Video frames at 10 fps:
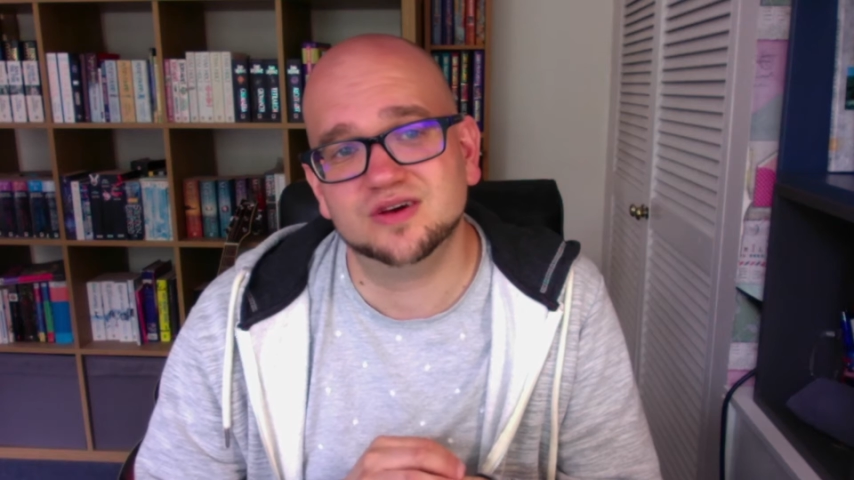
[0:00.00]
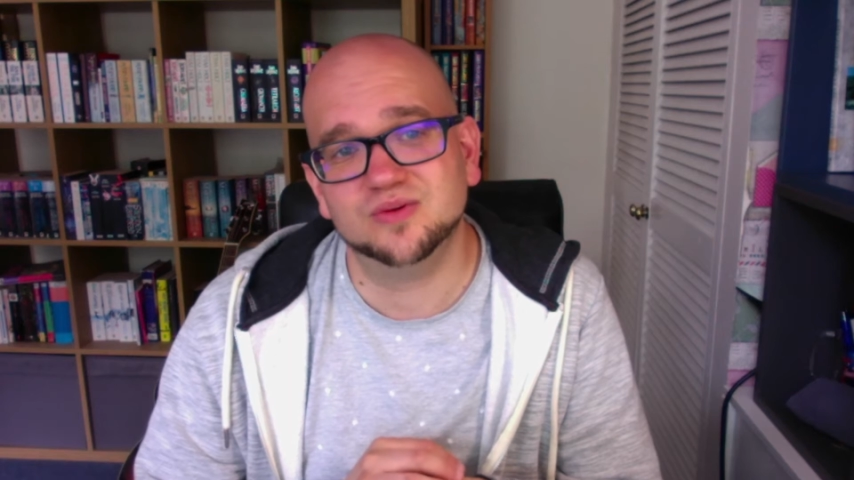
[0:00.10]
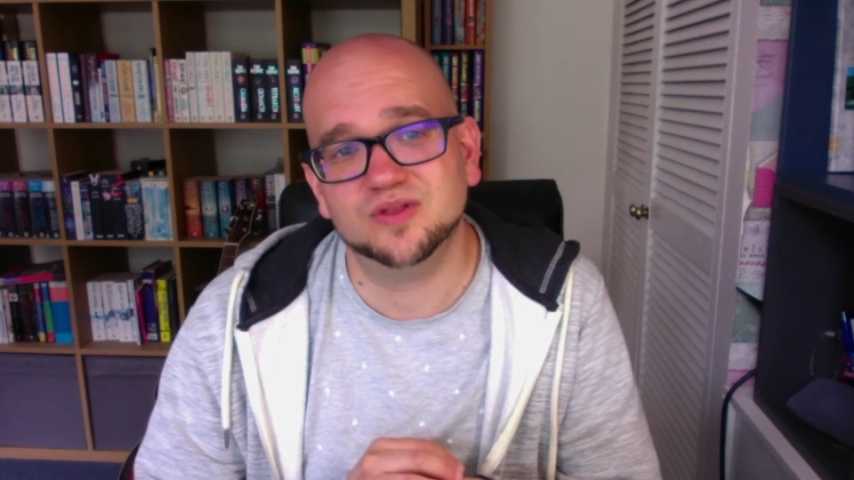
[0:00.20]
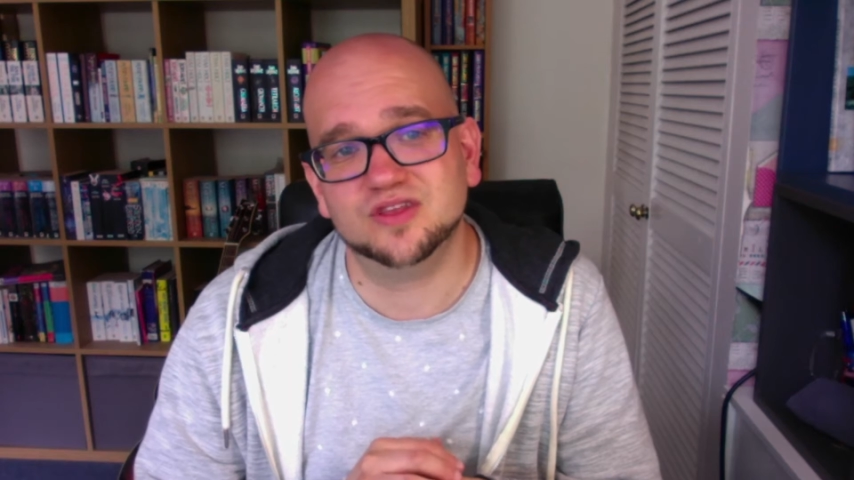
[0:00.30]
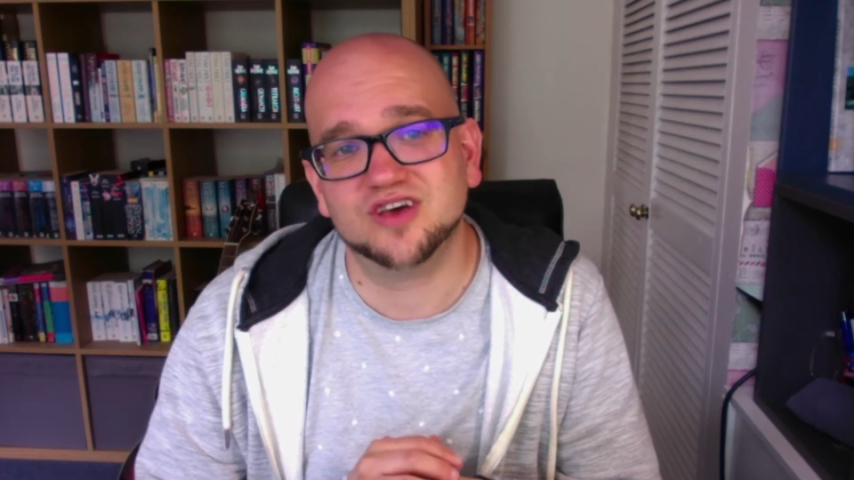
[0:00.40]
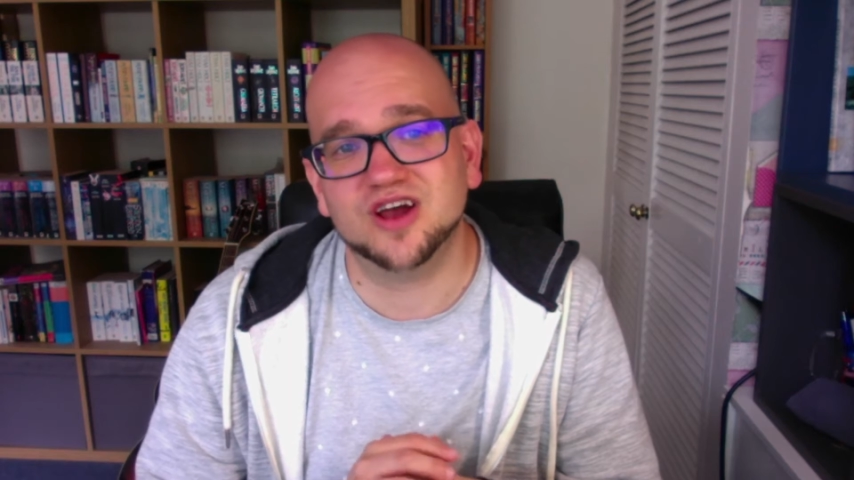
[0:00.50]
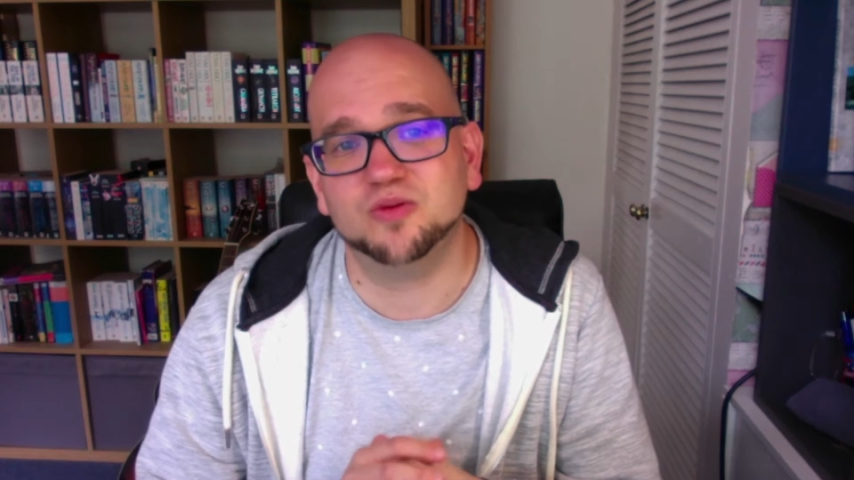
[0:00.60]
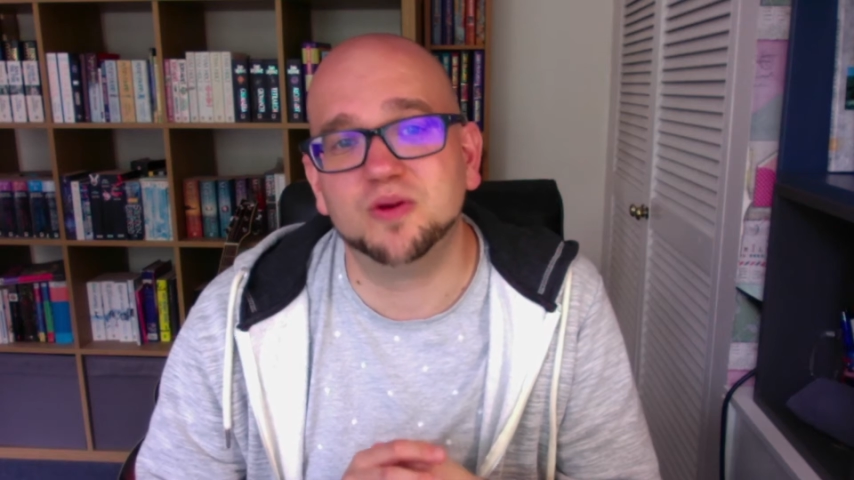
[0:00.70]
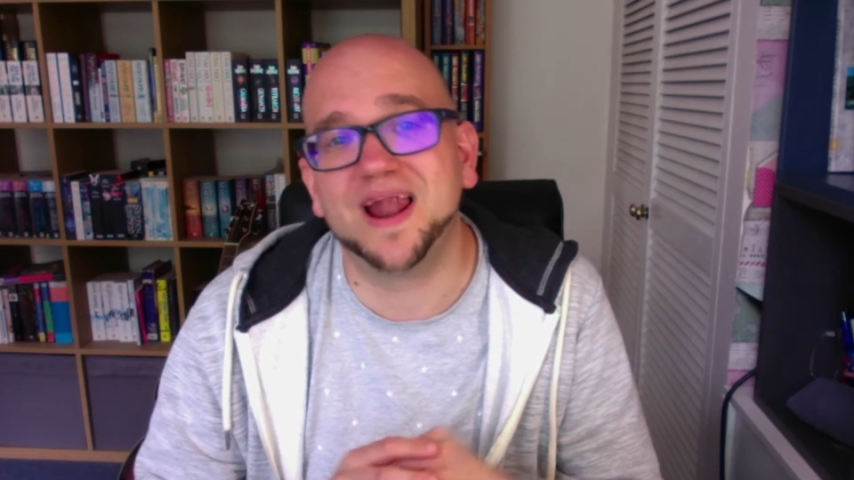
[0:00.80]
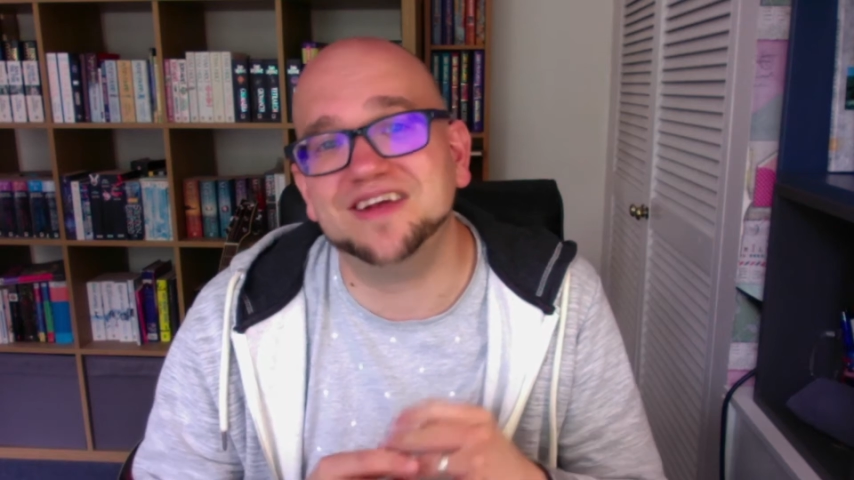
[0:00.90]
with eternal
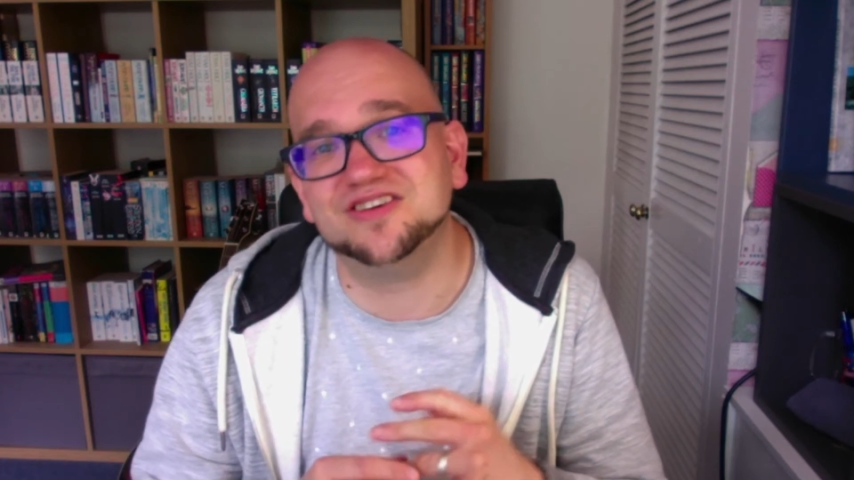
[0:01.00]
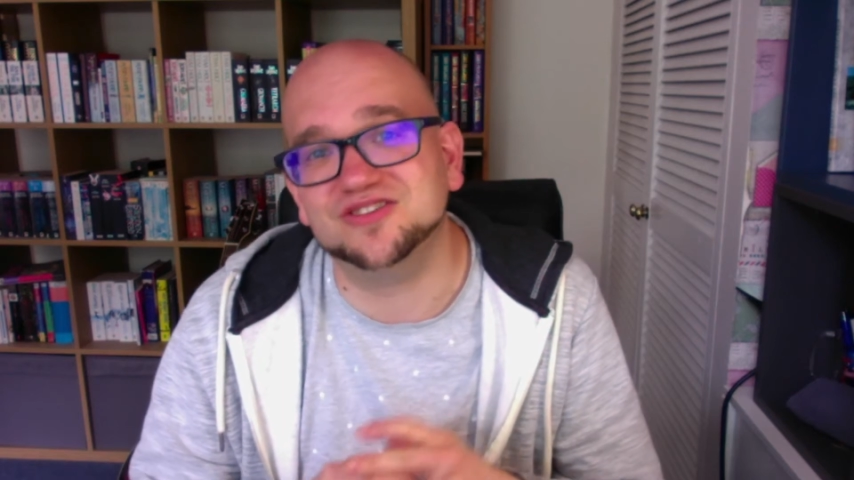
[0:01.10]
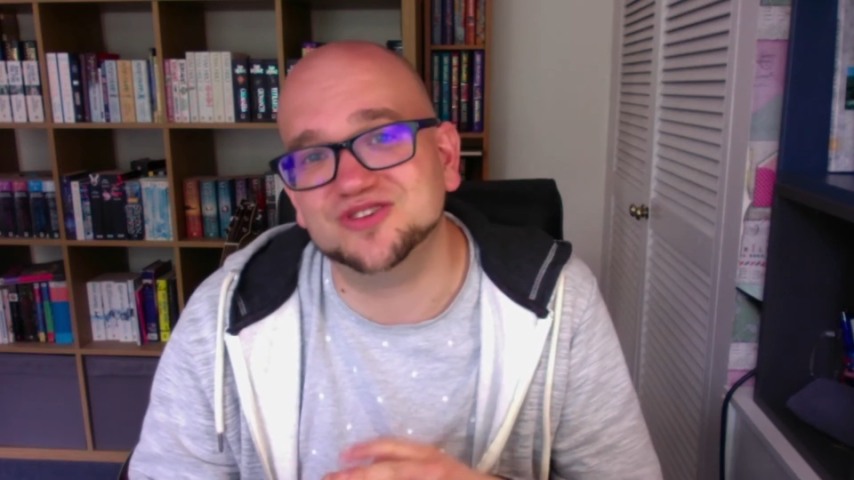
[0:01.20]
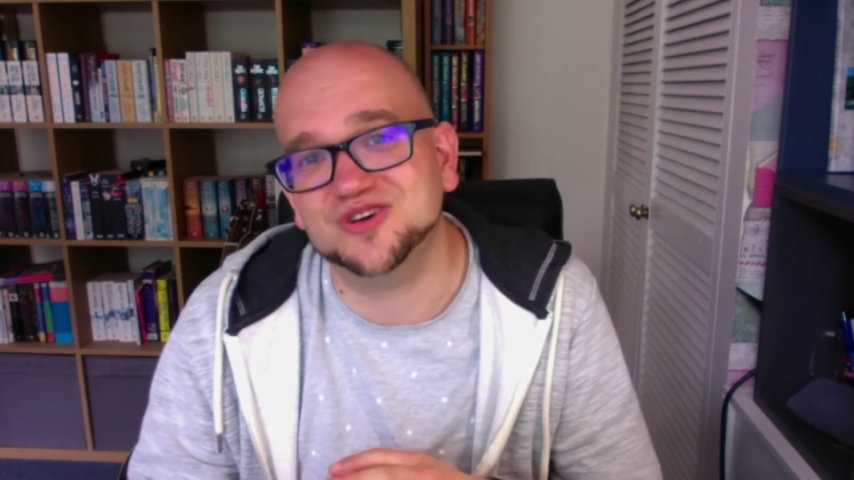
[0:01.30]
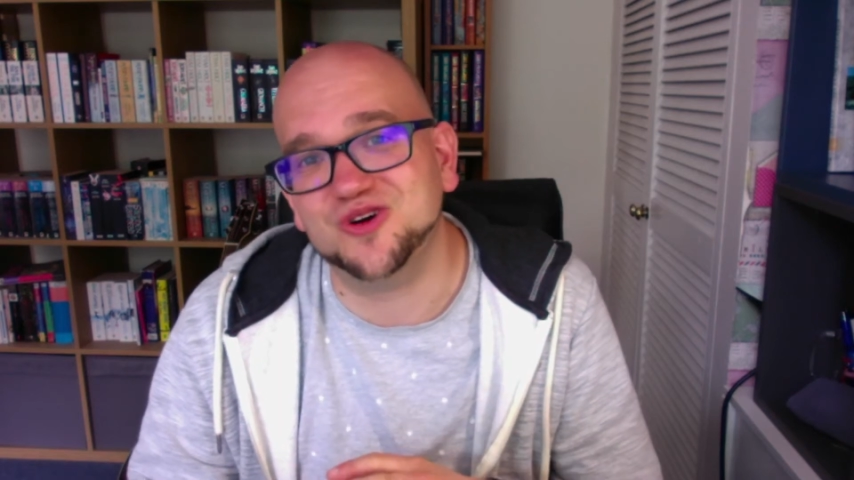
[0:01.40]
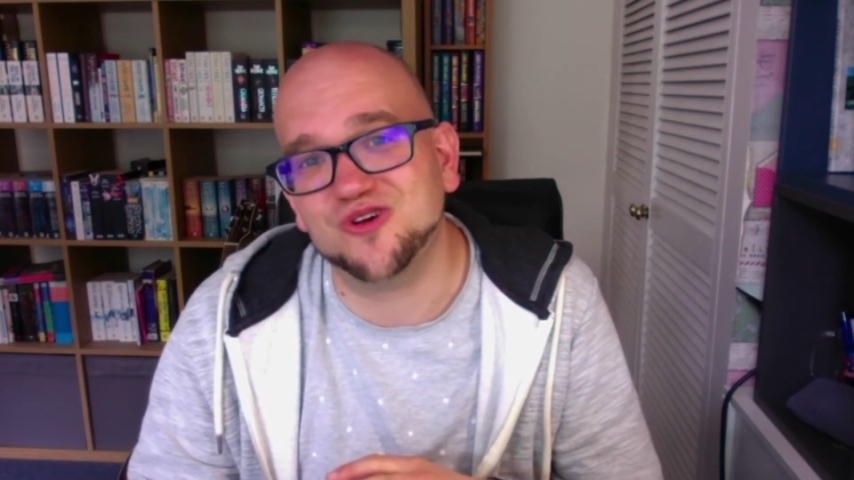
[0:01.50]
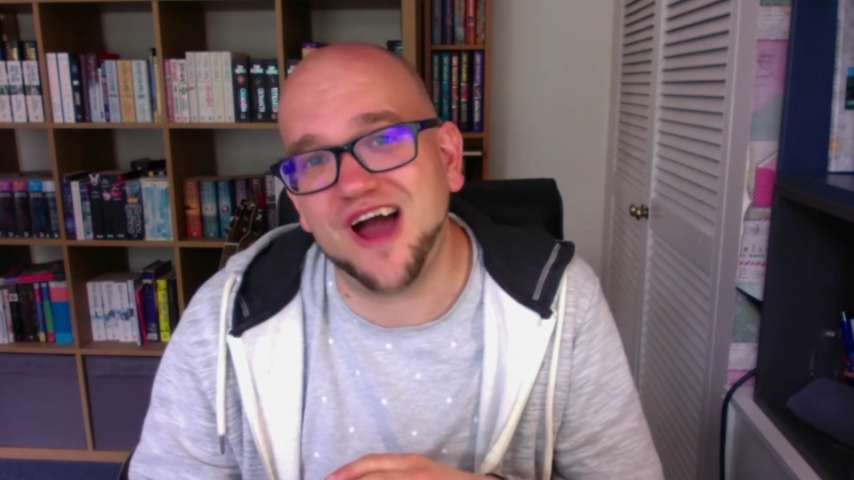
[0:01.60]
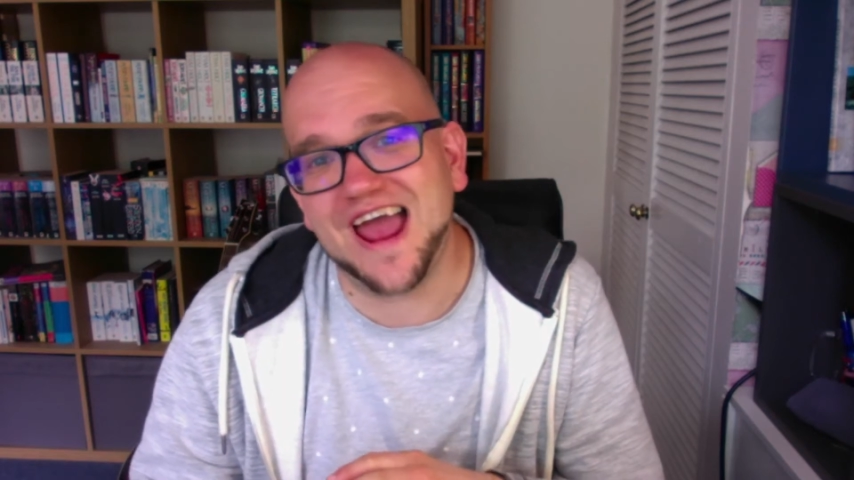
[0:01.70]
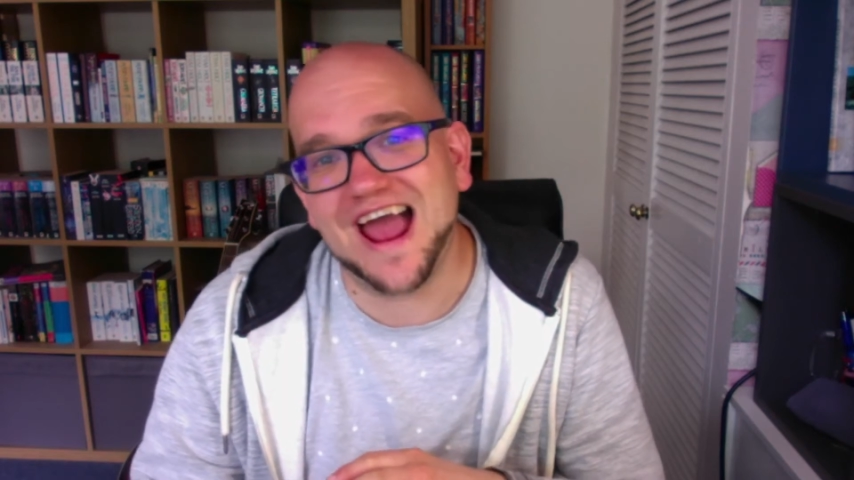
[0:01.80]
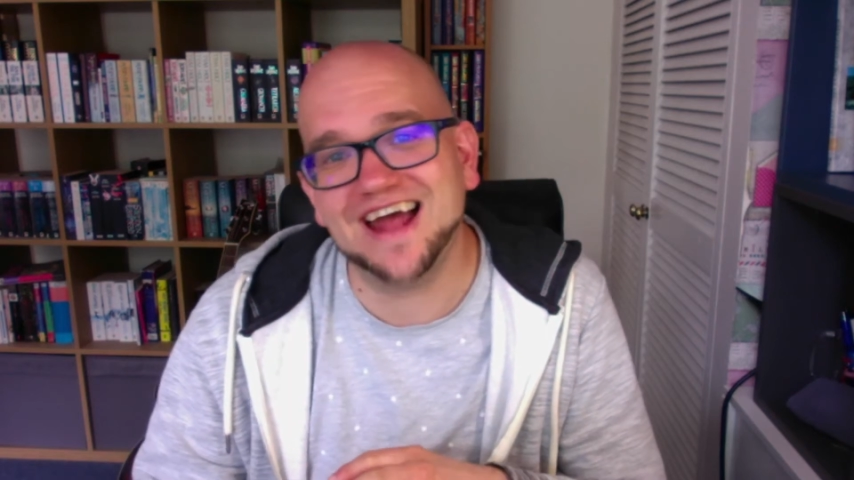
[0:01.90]
pleasures at your
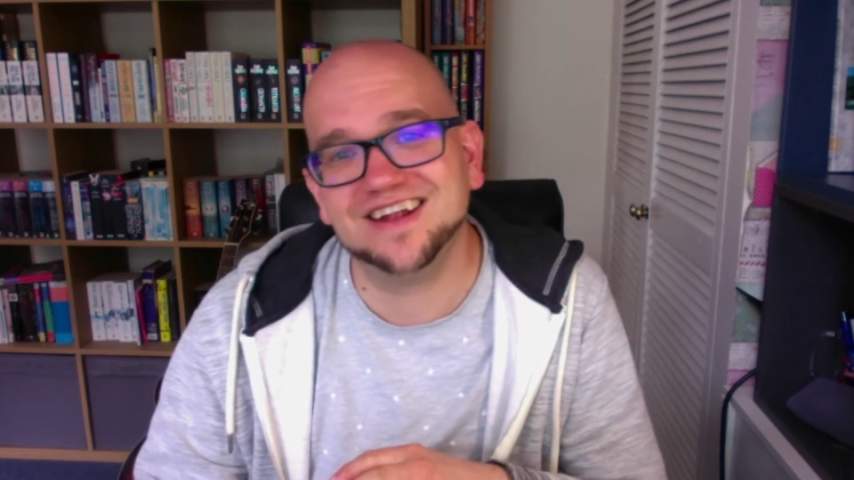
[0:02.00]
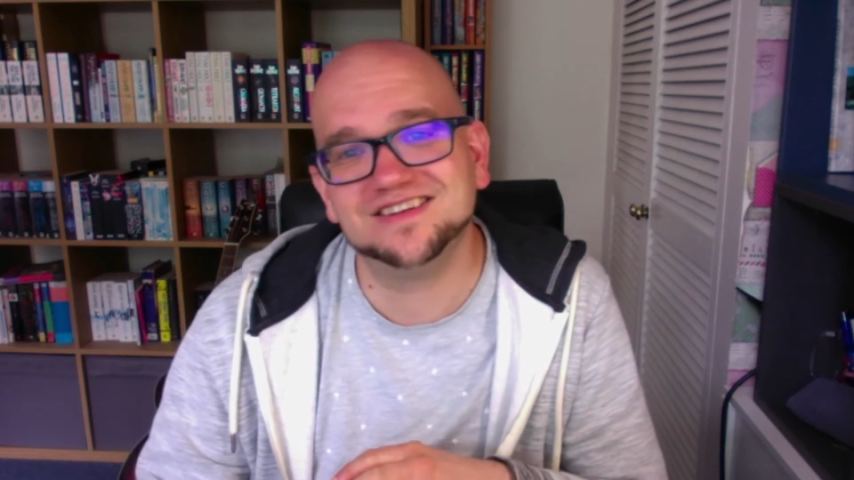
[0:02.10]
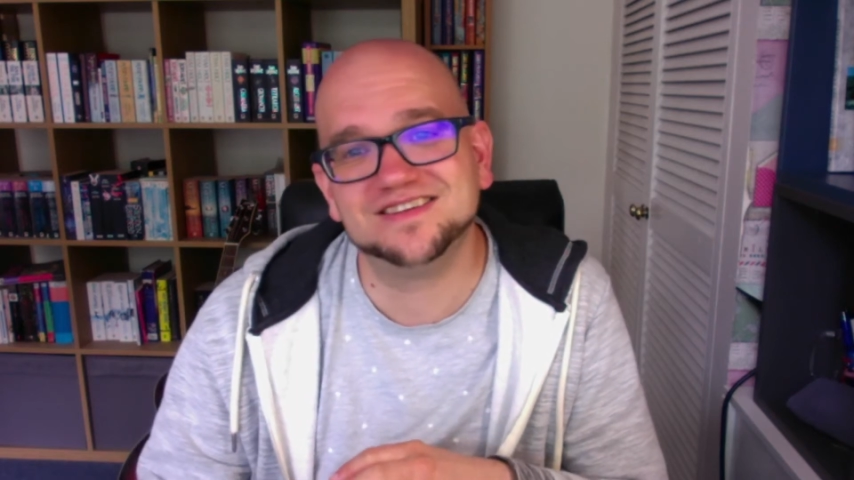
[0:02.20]
right hand.